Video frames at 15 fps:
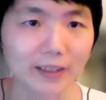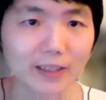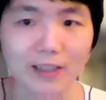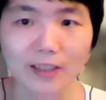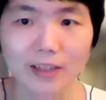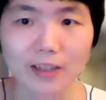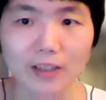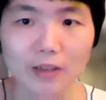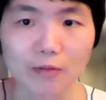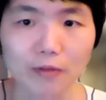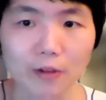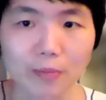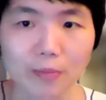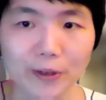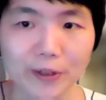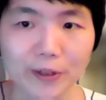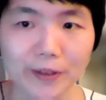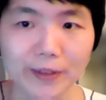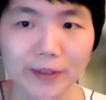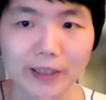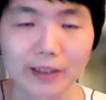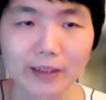This is Inting from
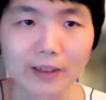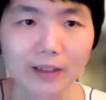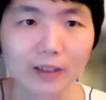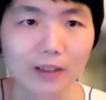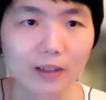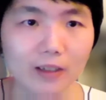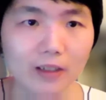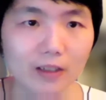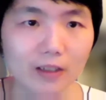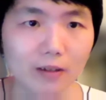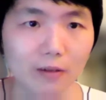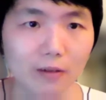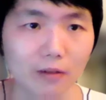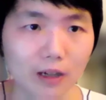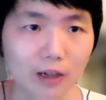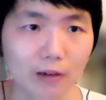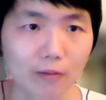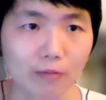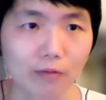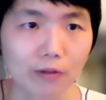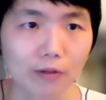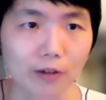Proteona. So
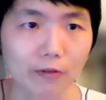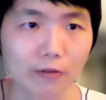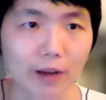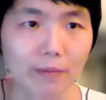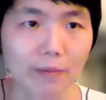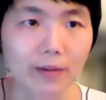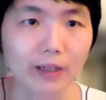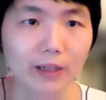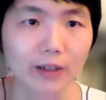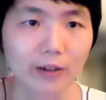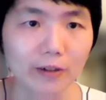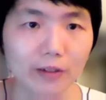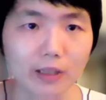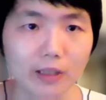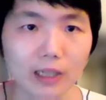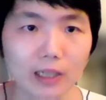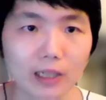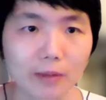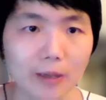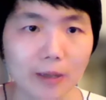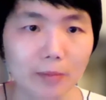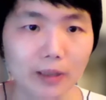for rapidly growing
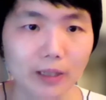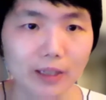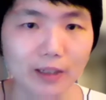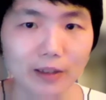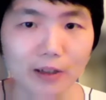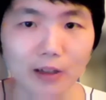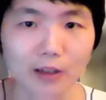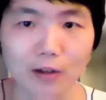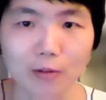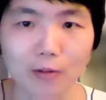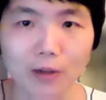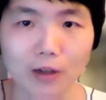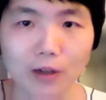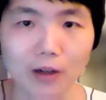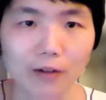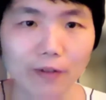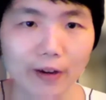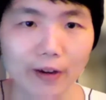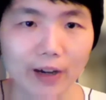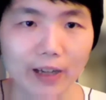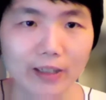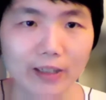startup companies, we're all
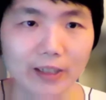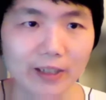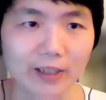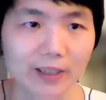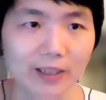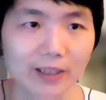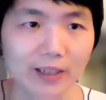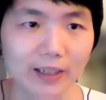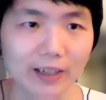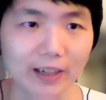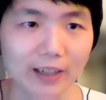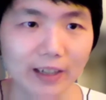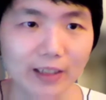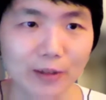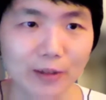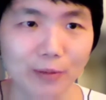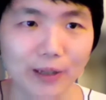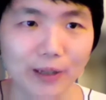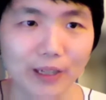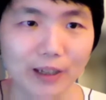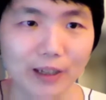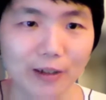very idealistic and
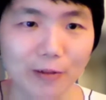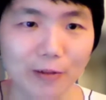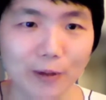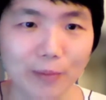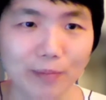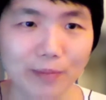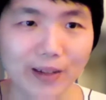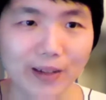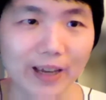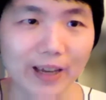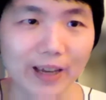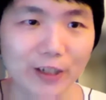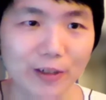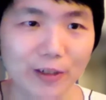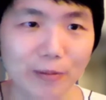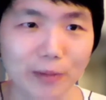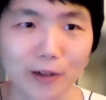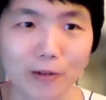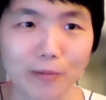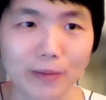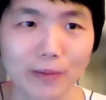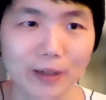we pledge to be
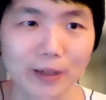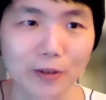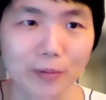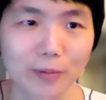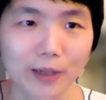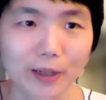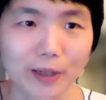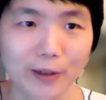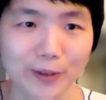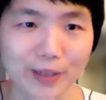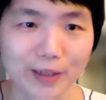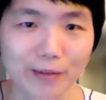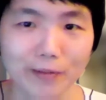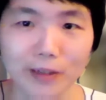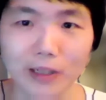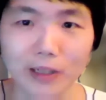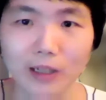open, to be inclusive.